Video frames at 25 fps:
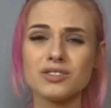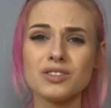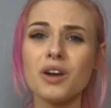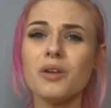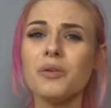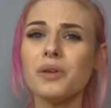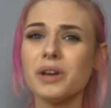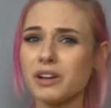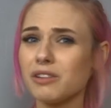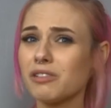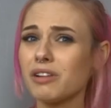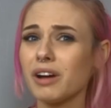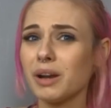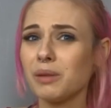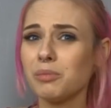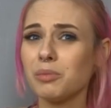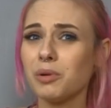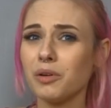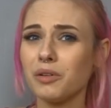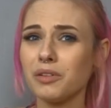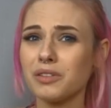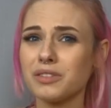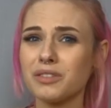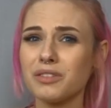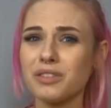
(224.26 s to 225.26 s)
So
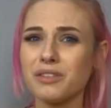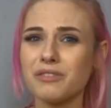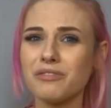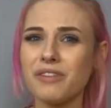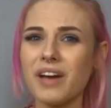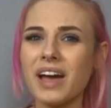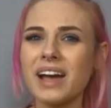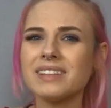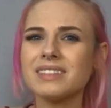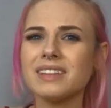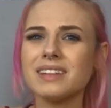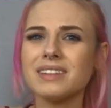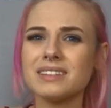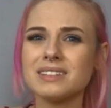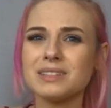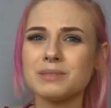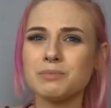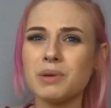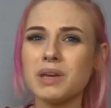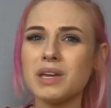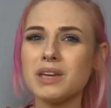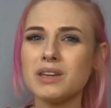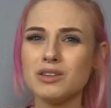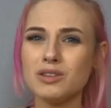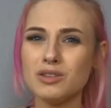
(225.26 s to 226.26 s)
incredible. So the fact that that's
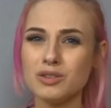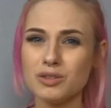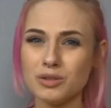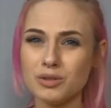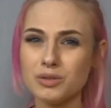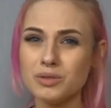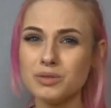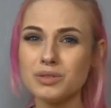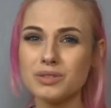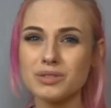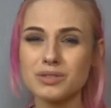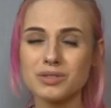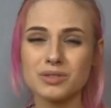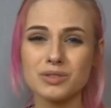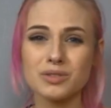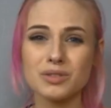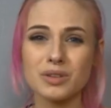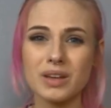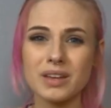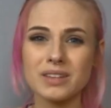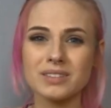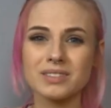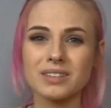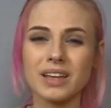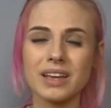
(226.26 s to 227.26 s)
being used
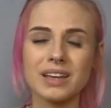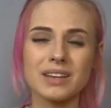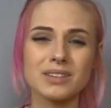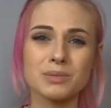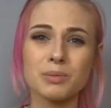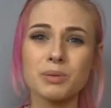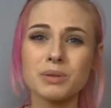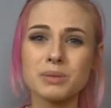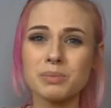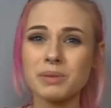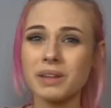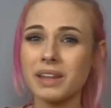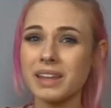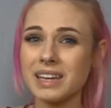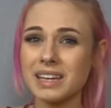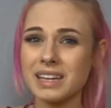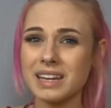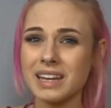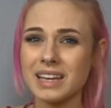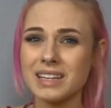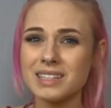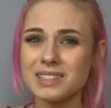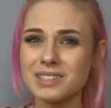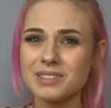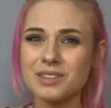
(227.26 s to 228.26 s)
is like supposed to be like an
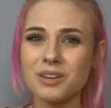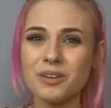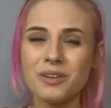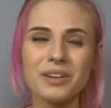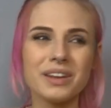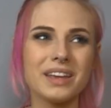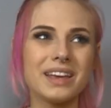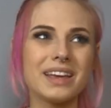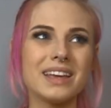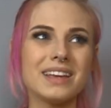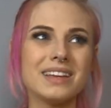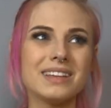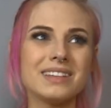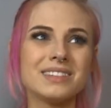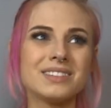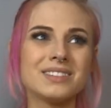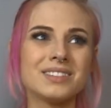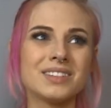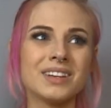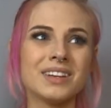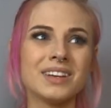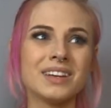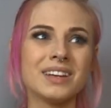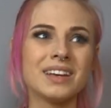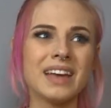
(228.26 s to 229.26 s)
insult
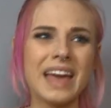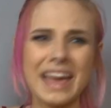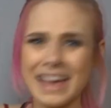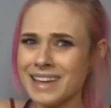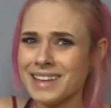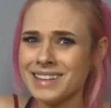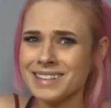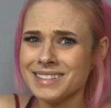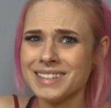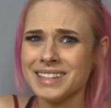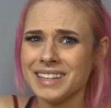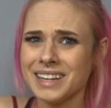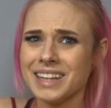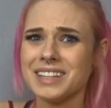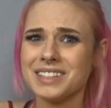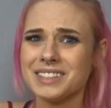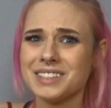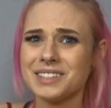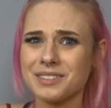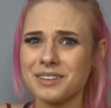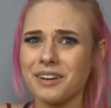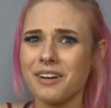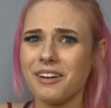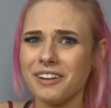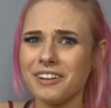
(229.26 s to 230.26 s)
is an
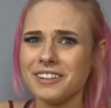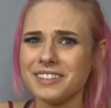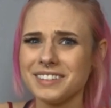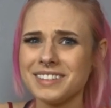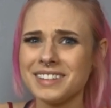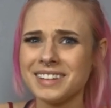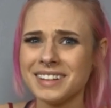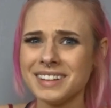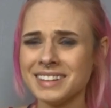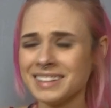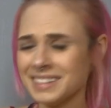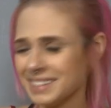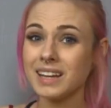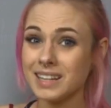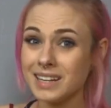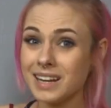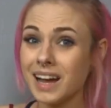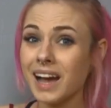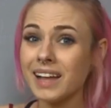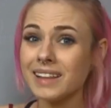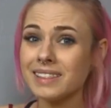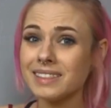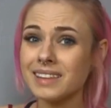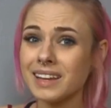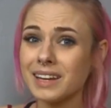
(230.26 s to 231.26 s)
insult.
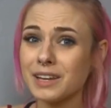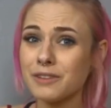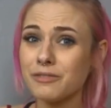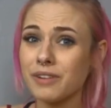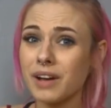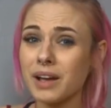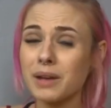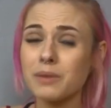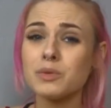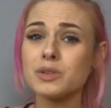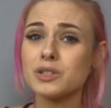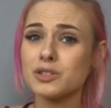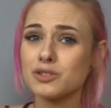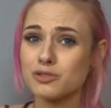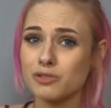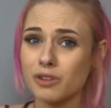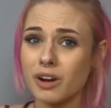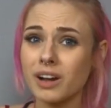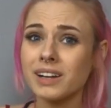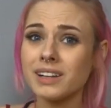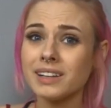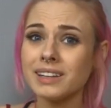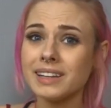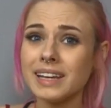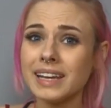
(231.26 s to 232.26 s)
Not that if I was
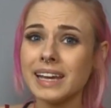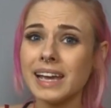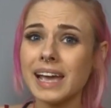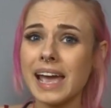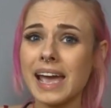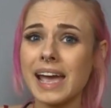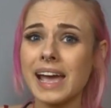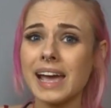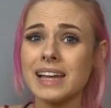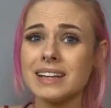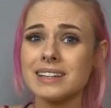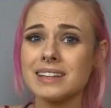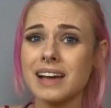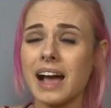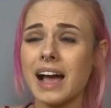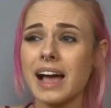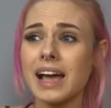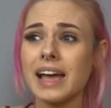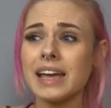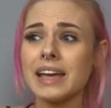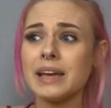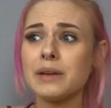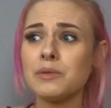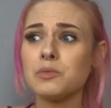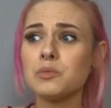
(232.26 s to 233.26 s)
struggling and
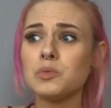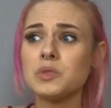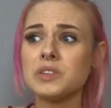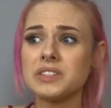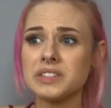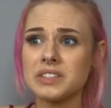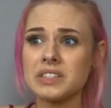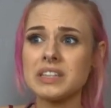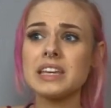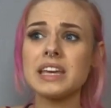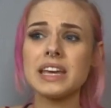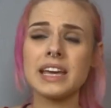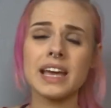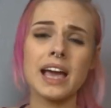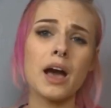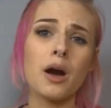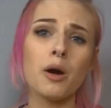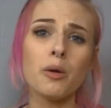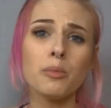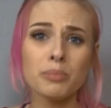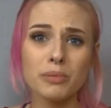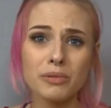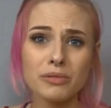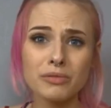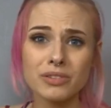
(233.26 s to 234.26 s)
I was seeking
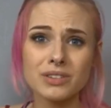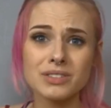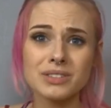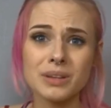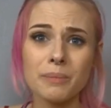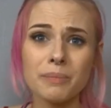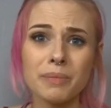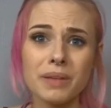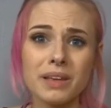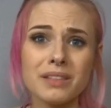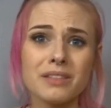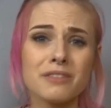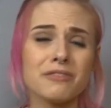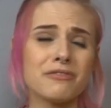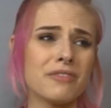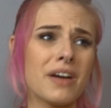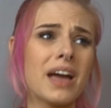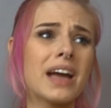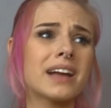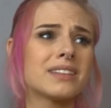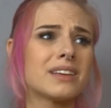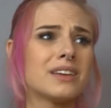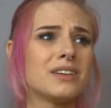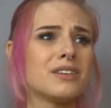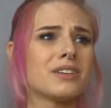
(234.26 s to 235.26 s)
help for something, the
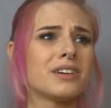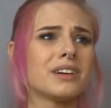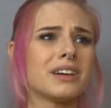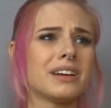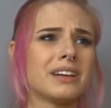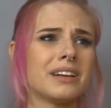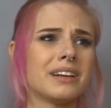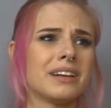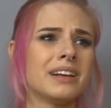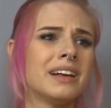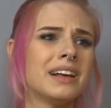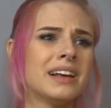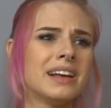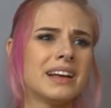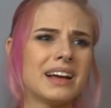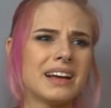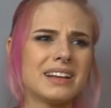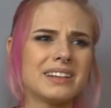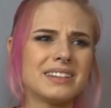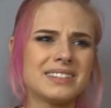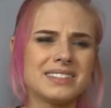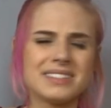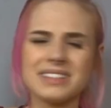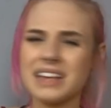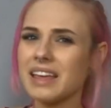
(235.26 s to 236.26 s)
fact that you're gonna
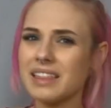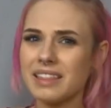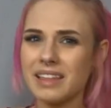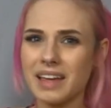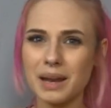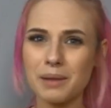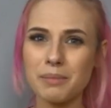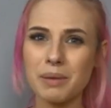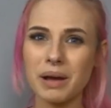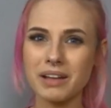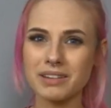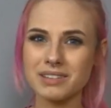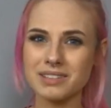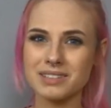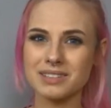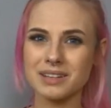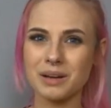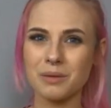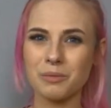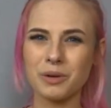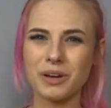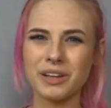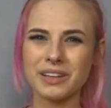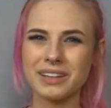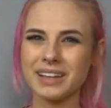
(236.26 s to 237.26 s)
say that about
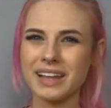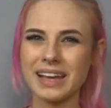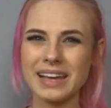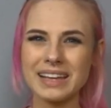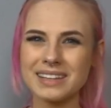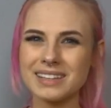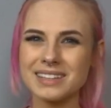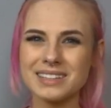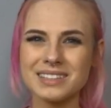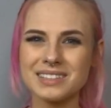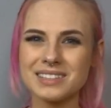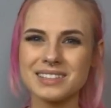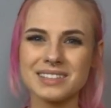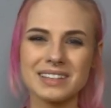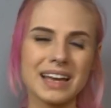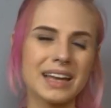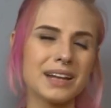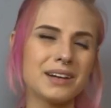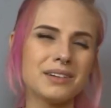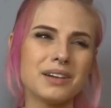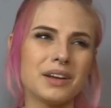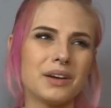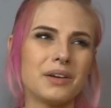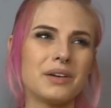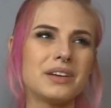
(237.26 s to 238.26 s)
someone, like, that's, I
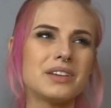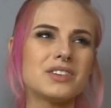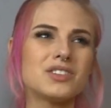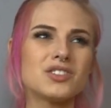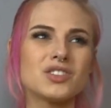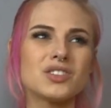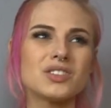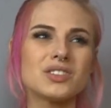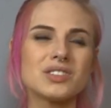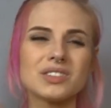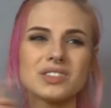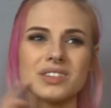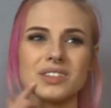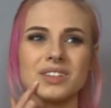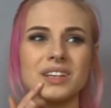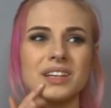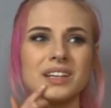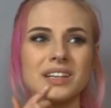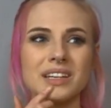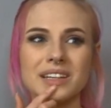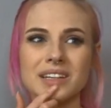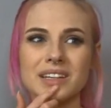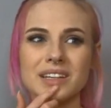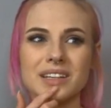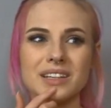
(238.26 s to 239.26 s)
don't know, it's just
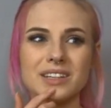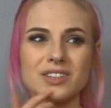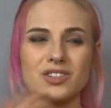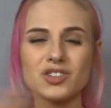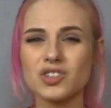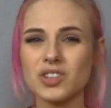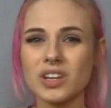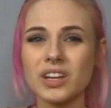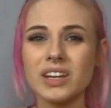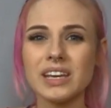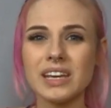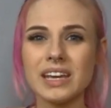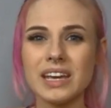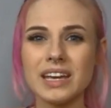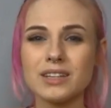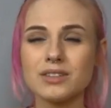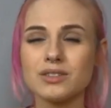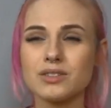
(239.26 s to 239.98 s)
shitty.